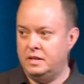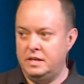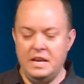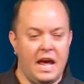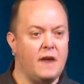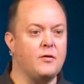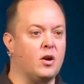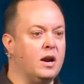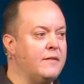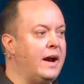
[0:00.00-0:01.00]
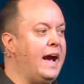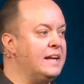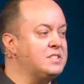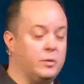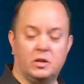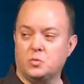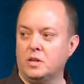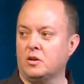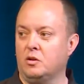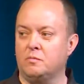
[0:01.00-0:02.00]
Never have I had someone, there's one
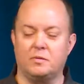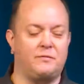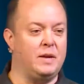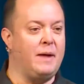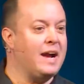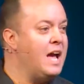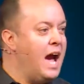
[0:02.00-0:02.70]
little feedback.